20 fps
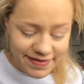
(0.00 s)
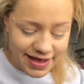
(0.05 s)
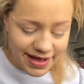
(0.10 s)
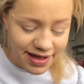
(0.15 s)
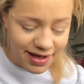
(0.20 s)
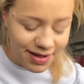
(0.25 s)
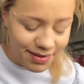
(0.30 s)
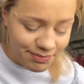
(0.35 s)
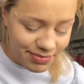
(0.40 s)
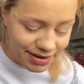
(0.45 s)
I
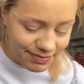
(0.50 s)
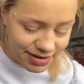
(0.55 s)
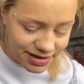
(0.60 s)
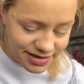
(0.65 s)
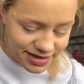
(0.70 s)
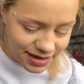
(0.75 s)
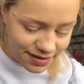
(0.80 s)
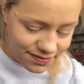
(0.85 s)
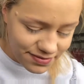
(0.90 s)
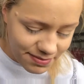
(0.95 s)
can't bring
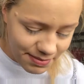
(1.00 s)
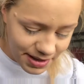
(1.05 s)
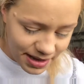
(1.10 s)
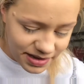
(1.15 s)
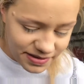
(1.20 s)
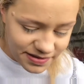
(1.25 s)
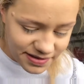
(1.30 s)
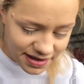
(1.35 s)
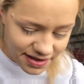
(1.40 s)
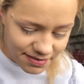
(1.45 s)
myself to
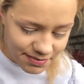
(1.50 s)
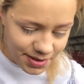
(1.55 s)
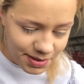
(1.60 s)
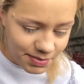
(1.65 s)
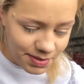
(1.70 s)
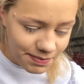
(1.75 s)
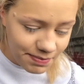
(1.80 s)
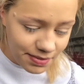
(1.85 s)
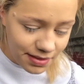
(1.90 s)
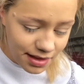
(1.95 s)
purchase it at the
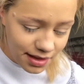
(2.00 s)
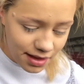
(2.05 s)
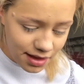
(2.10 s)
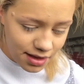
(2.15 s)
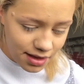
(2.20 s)
moment.